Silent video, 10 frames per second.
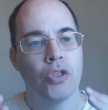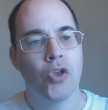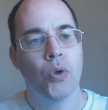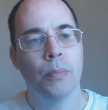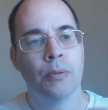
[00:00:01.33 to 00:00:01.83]
The
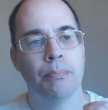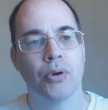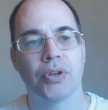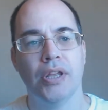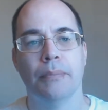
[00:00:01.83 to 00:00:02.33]
human
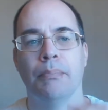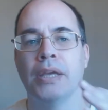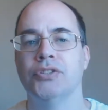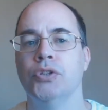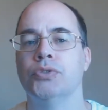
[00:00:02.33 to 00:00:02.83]
body
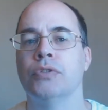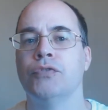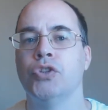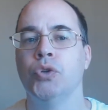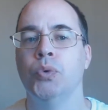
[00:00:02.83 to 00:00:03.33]
makes use of
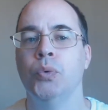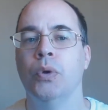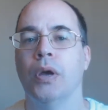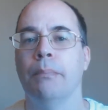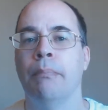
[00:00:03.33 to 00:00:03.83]
two
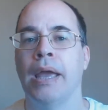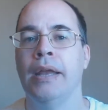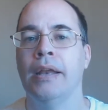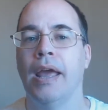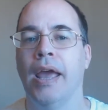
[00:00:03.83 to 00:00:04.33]

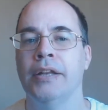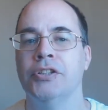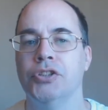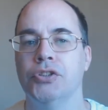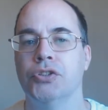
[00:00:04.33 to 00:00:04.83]
main
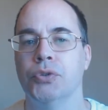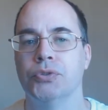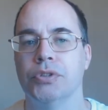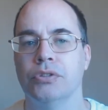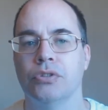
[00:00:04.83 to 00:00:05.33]
energy
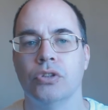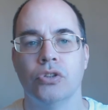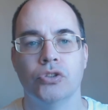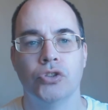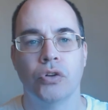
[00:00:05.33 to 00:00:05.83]
sources,
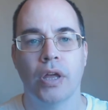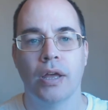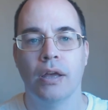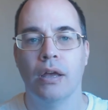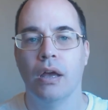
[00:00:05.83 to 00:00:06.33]

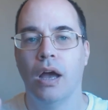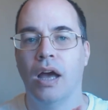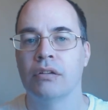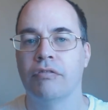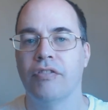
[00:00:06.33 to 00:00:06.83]
sugar
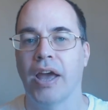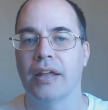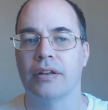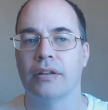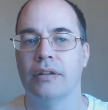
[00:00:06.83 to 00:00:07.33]
and fat.
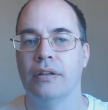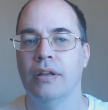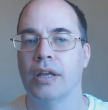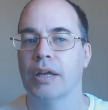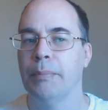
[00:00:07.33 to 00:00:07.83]

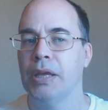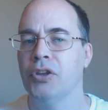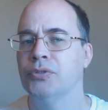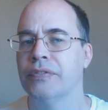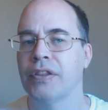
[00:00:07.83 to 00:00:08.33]
We make
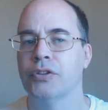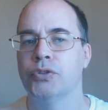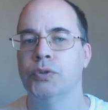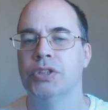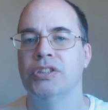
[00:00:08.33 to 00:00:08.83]
use of other
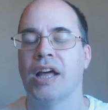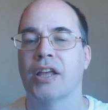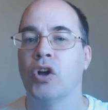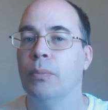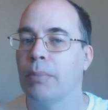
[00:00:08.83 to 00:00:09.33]
sources
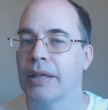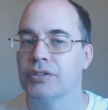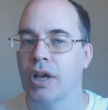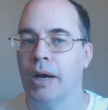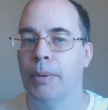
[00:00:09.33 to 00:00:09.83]
like
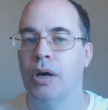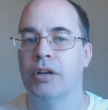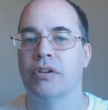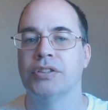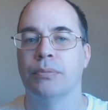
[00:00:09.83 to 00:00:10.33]
complex
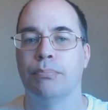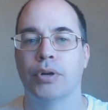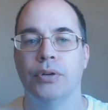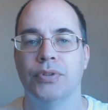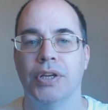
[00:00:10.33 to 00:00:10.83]
carbohydrates and
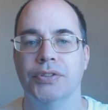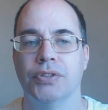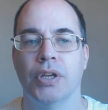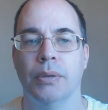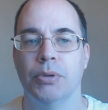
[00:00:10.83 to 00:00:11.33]

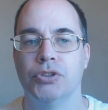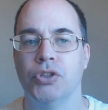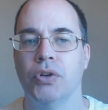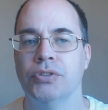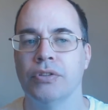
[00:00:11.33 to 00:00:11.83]
proteins, but
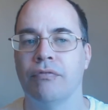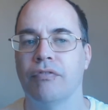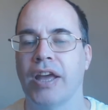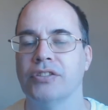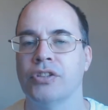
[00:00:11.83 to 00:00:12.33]
sugars and
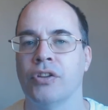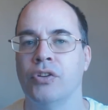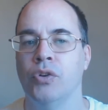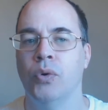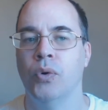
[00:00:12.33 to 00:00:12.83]
fats are the
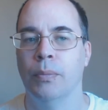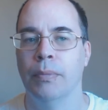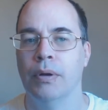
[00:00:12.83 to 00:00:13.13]
norm.